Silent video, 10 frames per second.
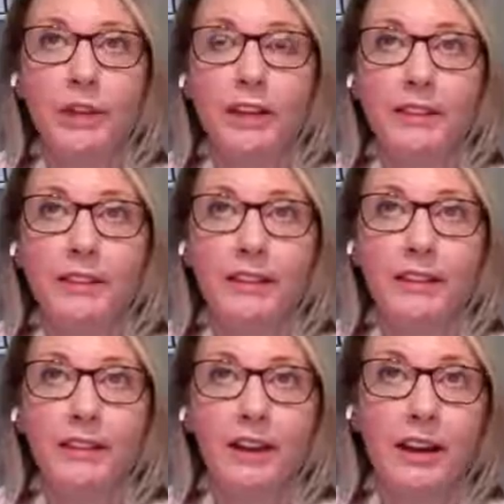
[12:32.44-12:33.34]
I mean,
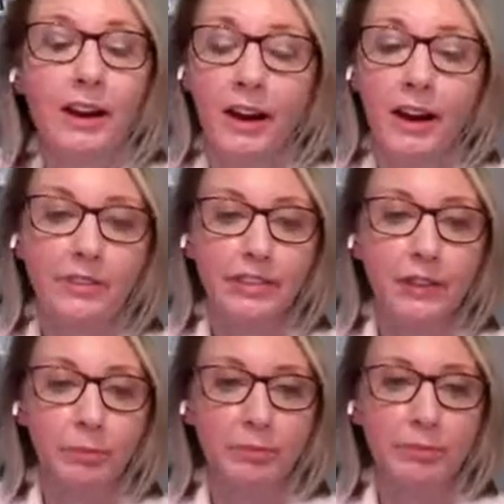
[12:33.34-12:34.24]

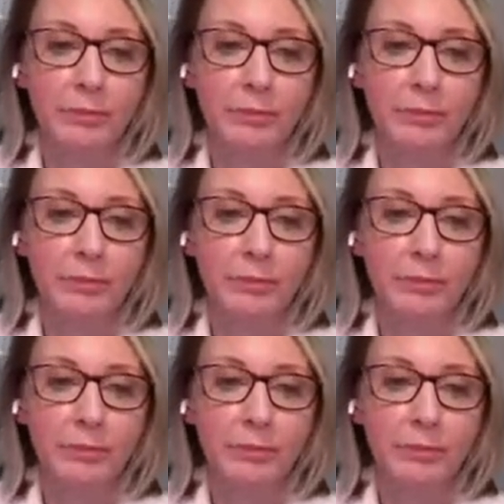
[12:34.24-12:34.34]
obviously it